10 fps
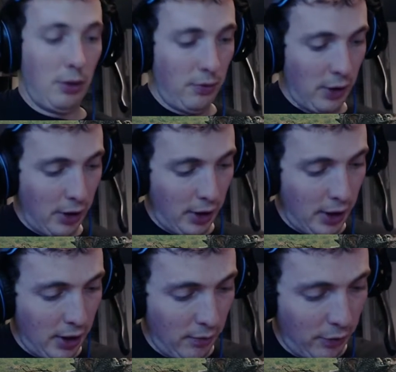Fallen
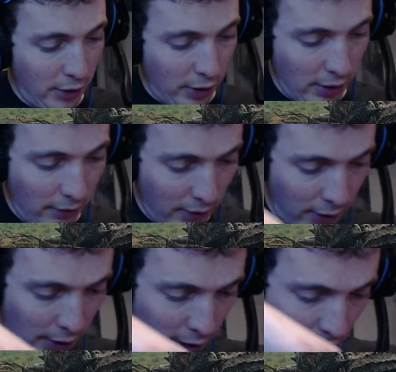Kingdom figure I've ever had to